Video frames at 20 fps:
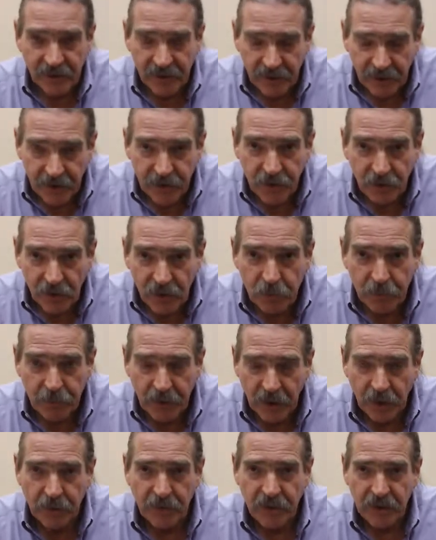another
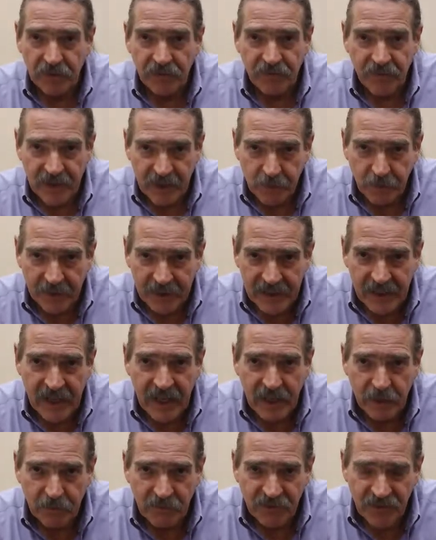component, family
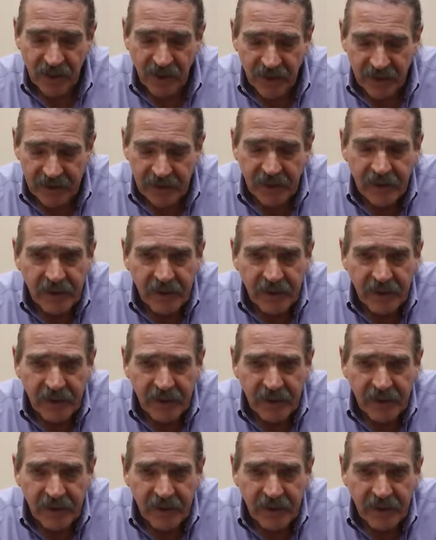campsite,